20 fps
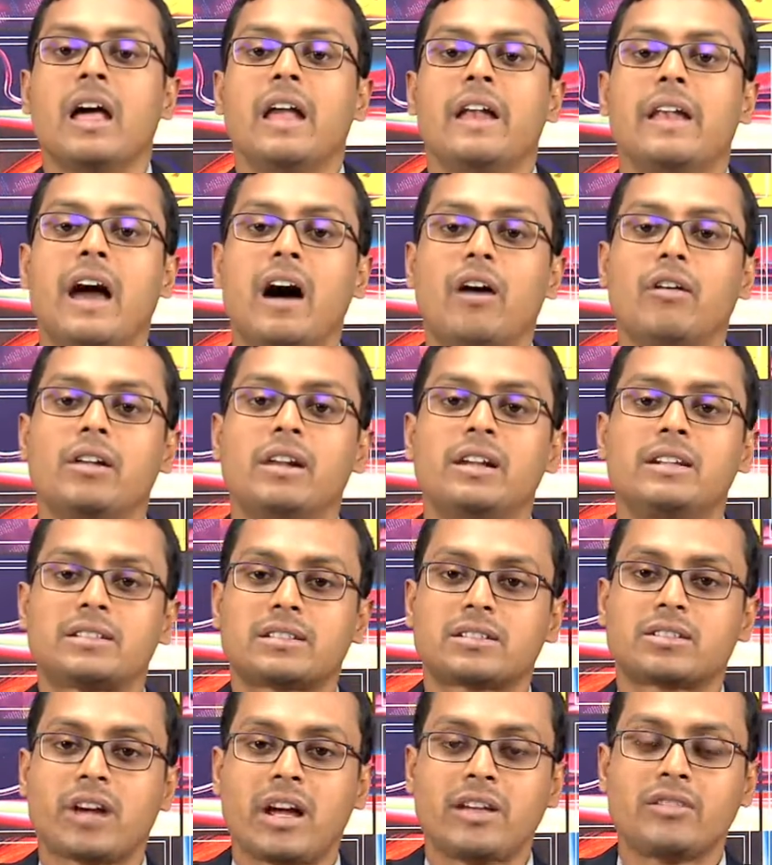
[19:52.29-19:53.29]
Now, let
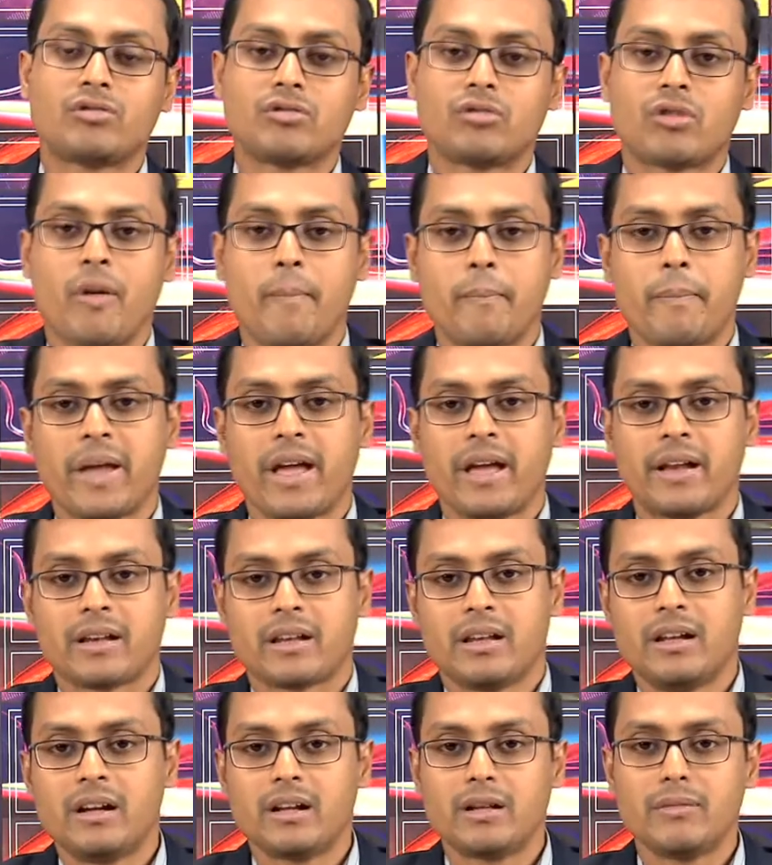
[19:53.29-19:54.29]
us try to compare a
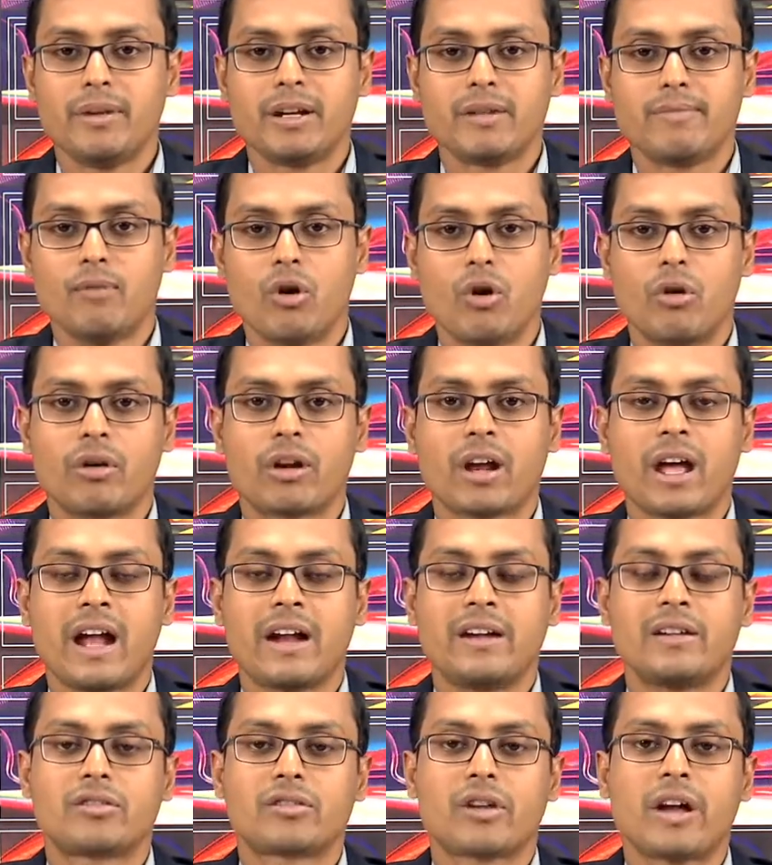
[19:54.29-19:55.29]
little bit more
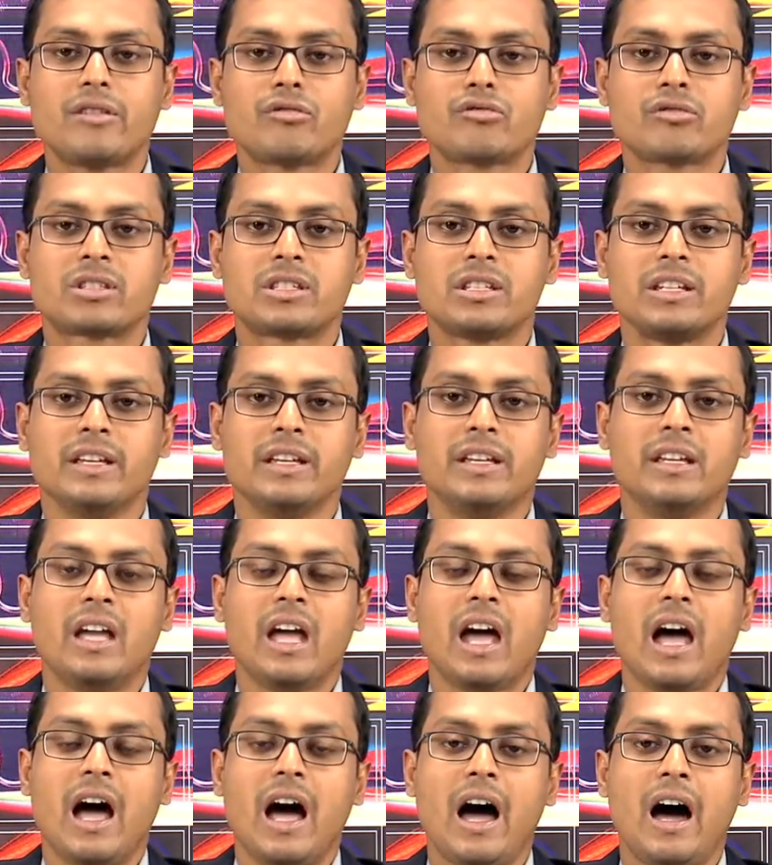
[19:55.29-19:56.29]
and try to see
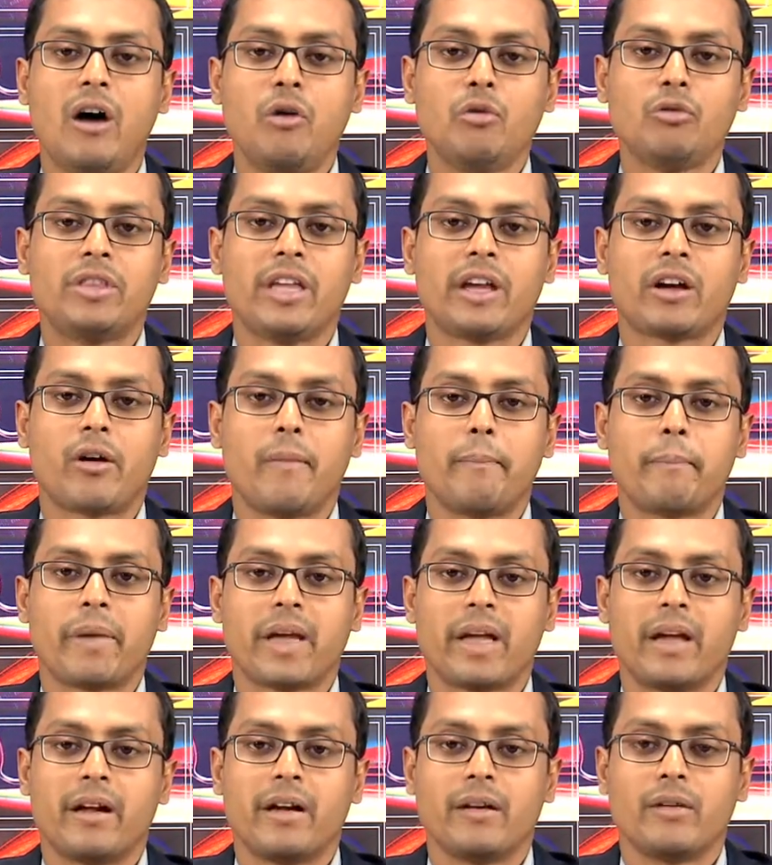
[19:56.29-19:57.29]
how they
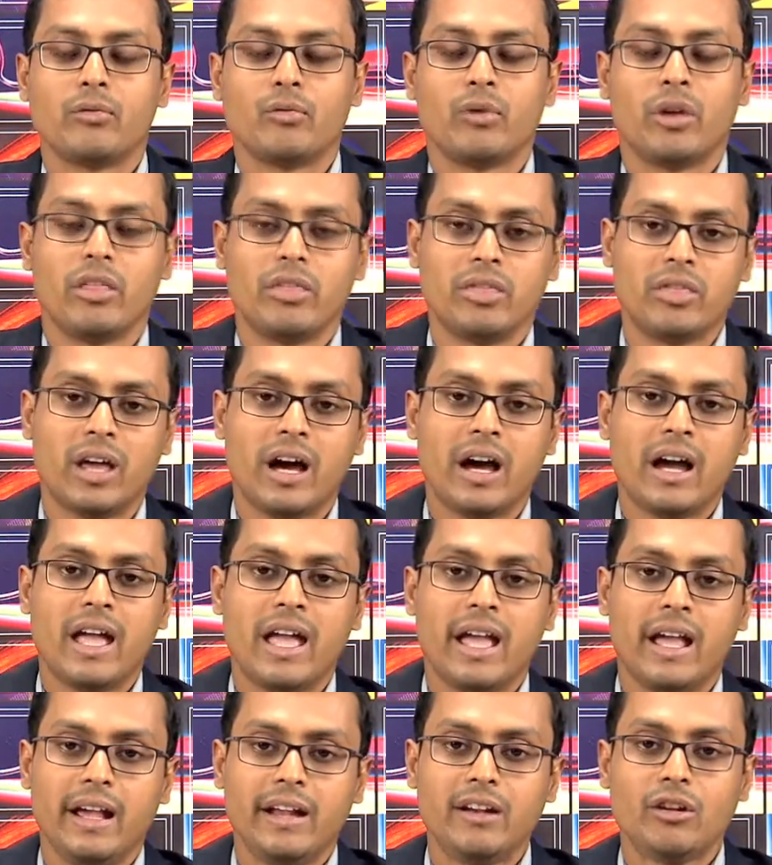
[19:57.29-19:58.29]
compare with the
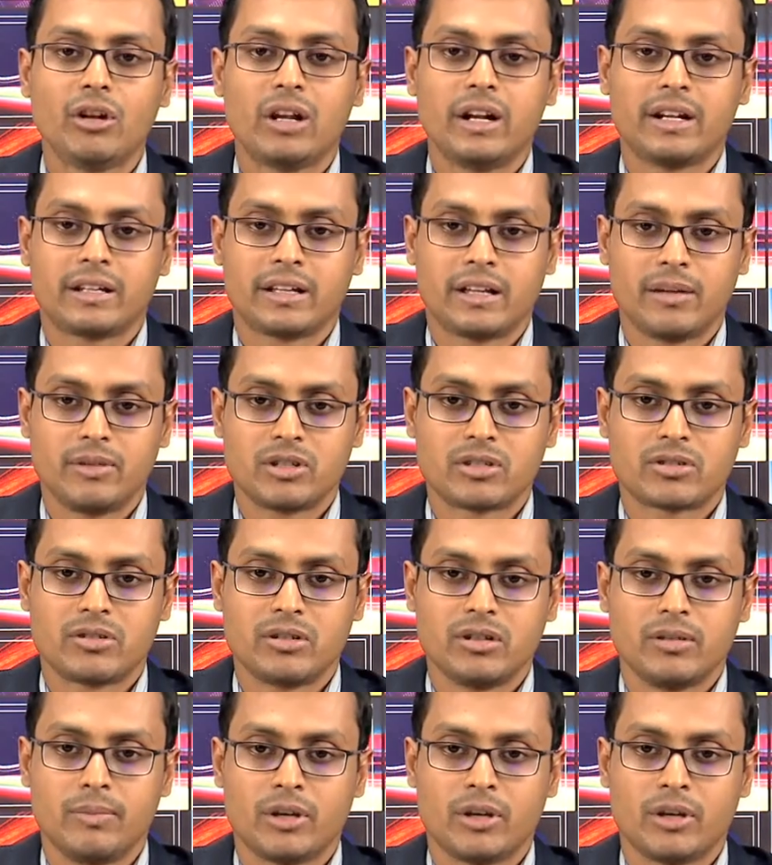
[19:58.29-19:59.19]
enolate chemistry,